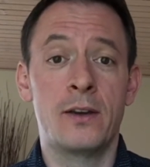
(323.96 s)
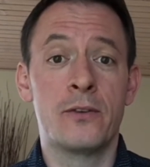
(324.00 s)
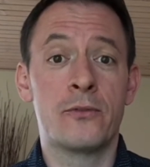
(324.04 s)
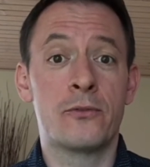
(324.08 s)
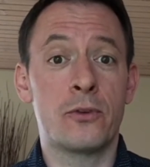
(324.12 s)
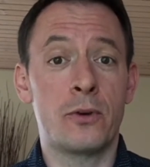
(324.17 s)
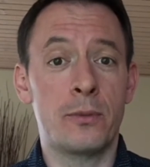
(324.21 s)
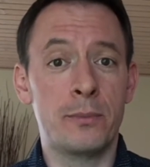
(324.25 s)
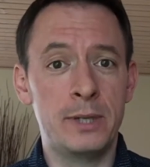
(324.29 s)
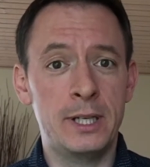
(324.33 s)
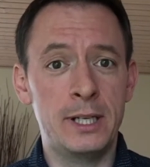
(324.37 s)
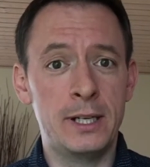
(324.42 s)

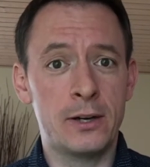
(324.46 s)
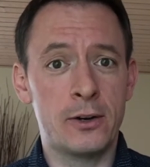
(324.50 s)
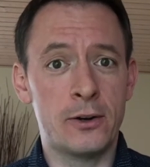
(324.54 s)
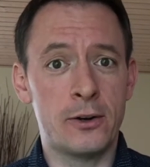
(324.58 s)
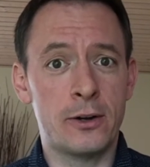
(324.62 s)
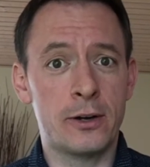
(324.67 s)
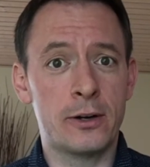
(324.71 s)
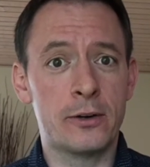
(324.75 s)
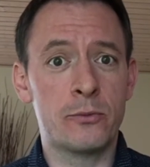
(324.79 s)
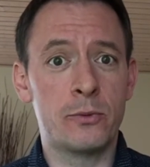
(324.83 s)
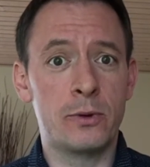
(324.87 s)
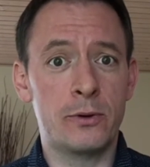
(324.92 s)
from here
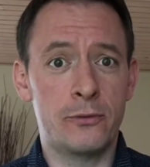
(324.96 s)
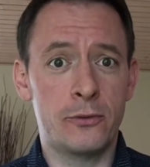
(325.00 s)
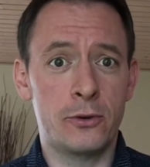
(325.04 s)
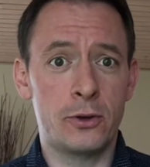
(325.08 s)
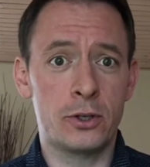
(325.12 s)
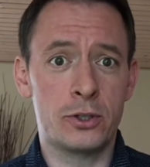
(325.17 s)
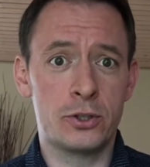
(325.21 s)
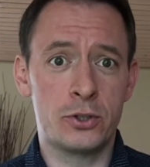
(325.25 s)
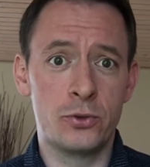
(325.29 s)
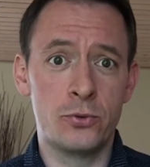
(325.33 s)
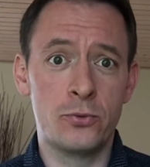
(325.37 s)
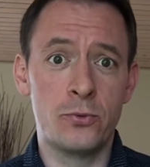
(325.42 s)
on
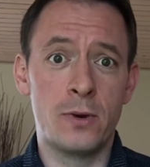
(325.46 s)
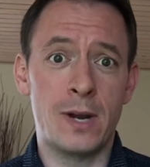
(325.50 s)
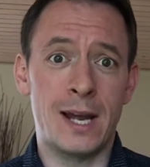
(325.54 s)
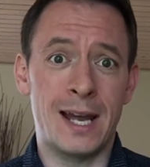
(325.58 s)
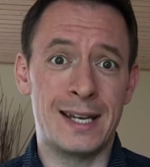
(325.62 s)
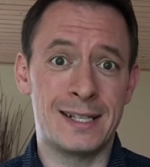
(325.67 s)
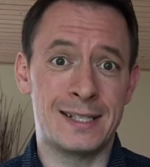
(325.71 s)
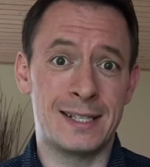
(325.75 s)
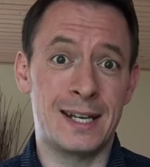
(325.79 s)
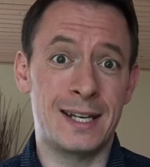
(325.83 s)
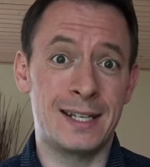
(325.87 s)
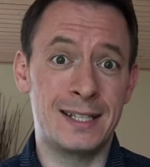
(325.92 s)
referred to
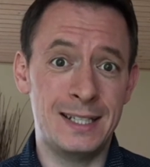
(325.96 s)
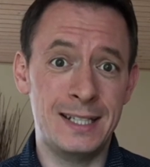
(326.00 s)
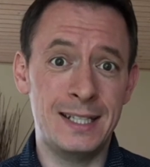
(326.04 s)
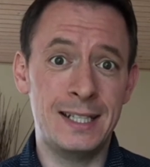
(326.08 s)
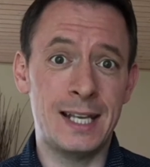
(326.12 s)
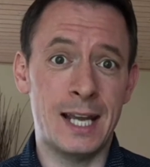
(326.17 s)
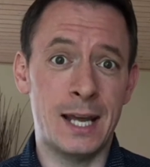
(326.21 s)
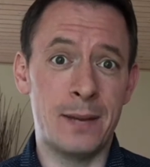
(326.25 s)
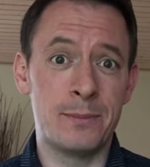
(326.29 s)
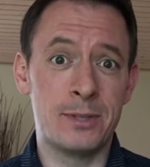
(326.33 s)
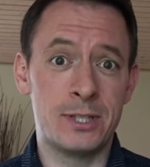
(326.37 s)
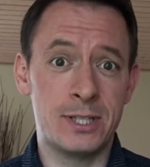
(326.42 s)
as a
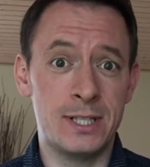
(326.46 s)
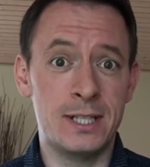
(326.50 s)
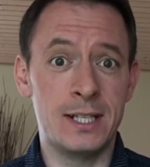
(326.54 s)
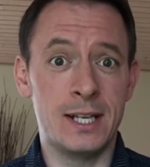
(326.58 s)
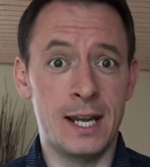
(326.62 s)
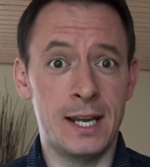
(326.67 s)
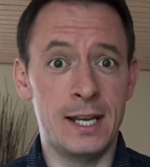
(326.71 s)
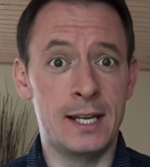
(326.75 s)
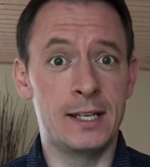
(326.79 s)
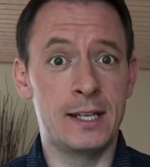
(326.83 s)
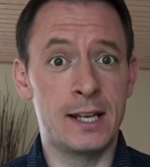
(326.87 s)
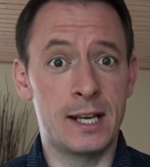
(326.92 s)
DMCA.